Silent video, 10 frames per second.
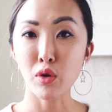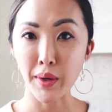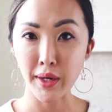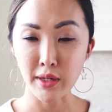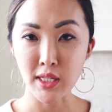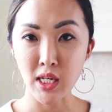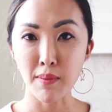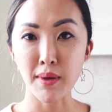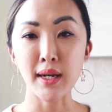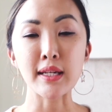growing your
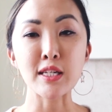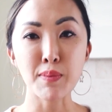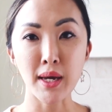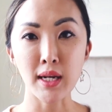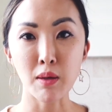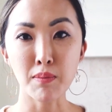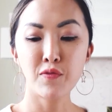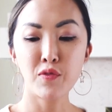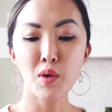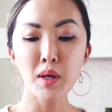team and expanding.
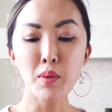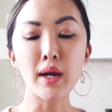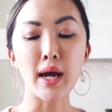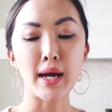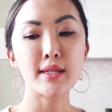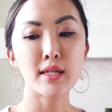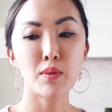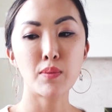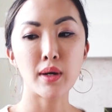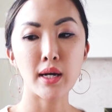For me, what I
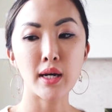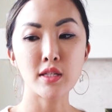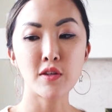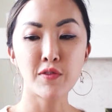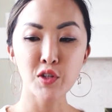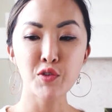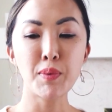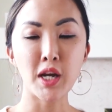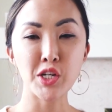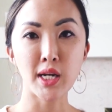did was the first few
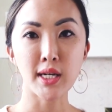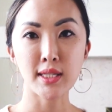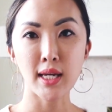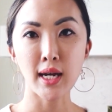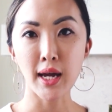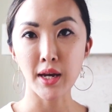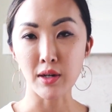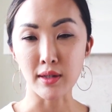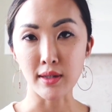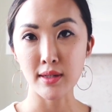paychecks that I
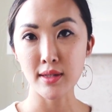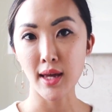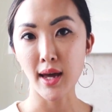earned,